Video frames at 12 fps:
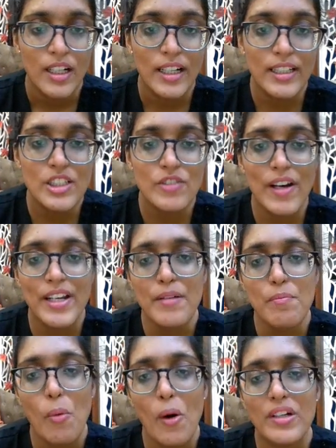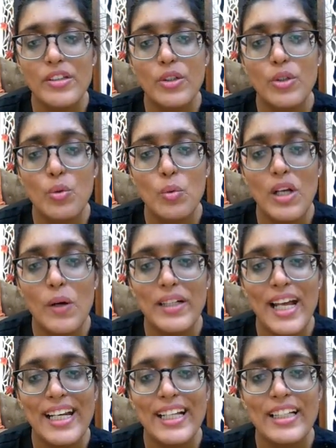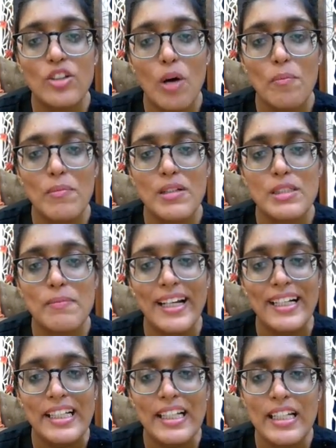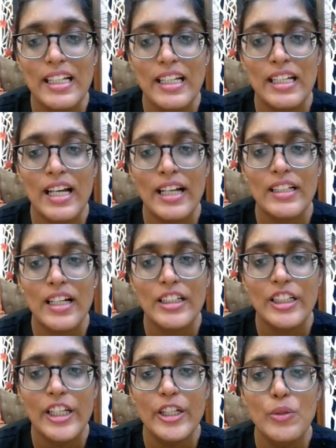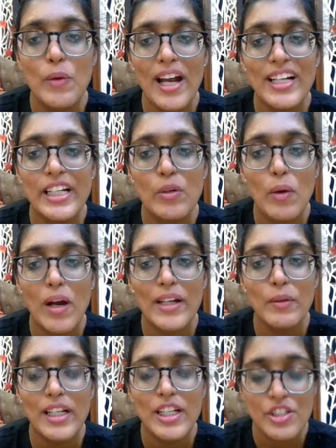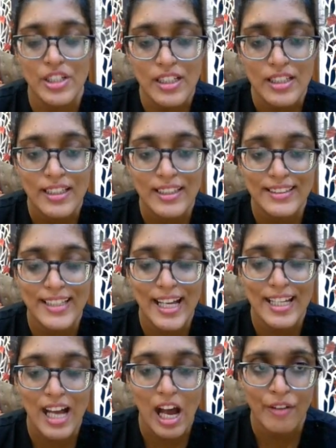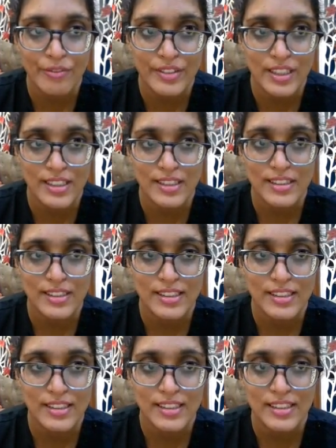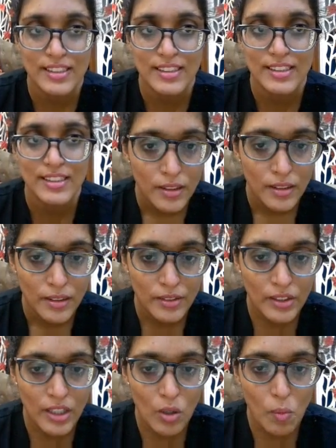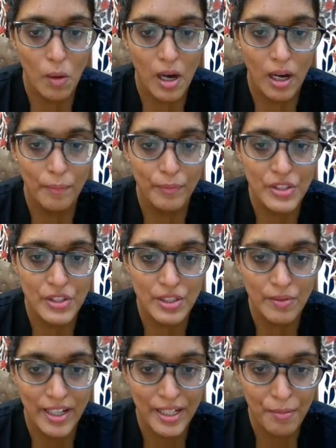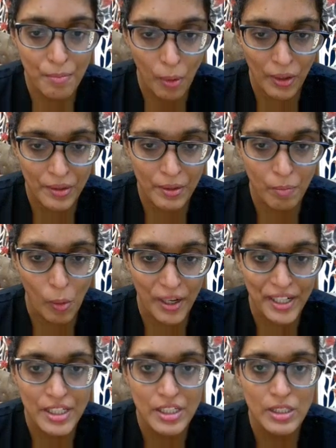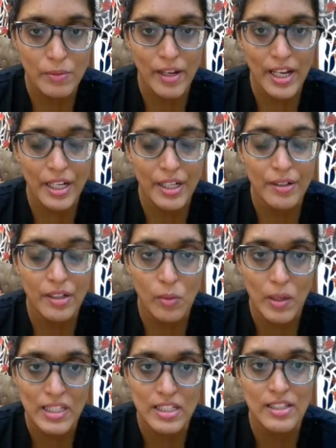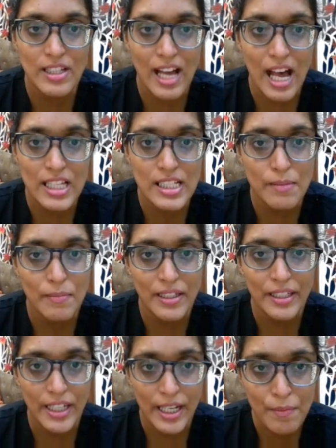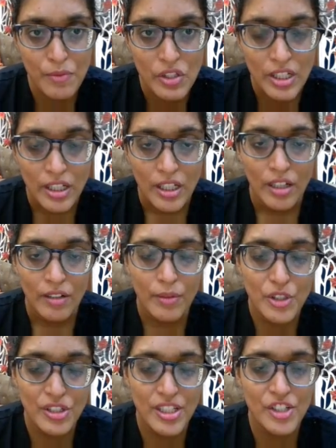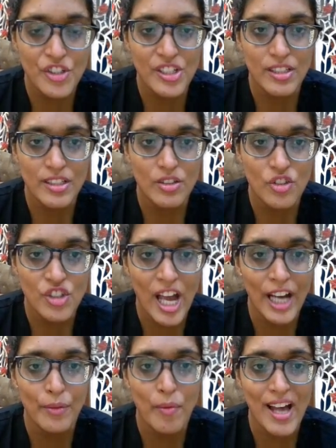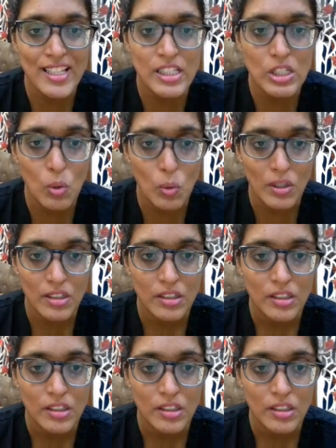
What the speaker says: It is very important to rule out LA thrombus by TEE and continue anticoagulation thereafter. Now, this is a very important point where questions are asked many times, which is the SHAD-VAS score.